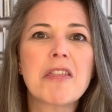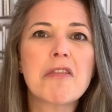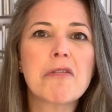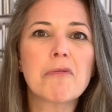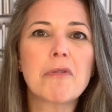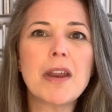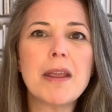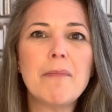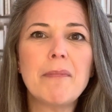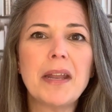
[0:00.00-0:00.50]

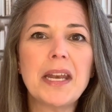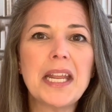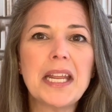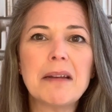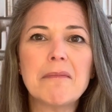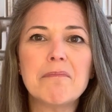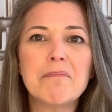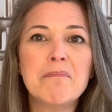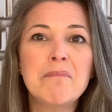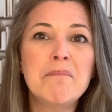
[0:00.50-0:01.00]

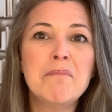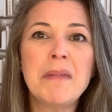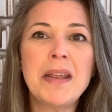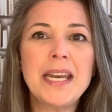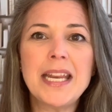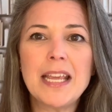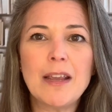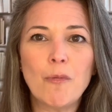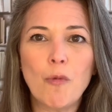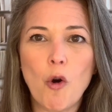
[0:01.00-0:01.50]
3-minute
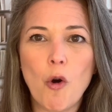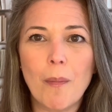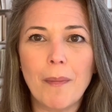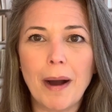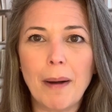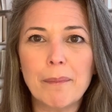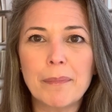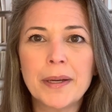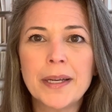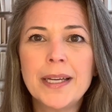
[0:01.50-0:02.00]
mini
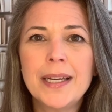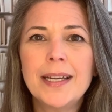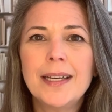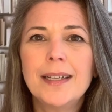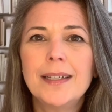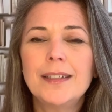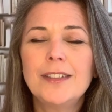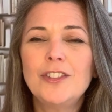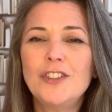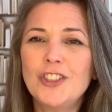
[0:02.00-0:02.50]
warm-up,
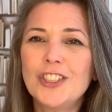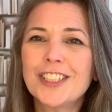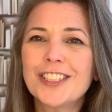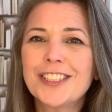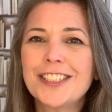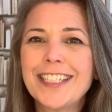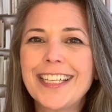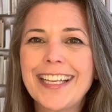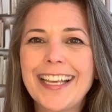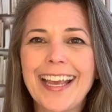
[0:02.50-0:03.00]

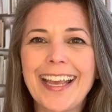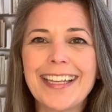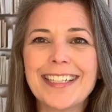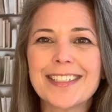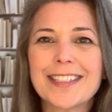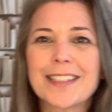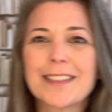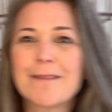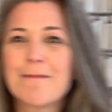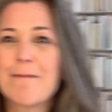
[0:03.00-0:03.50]
just in case.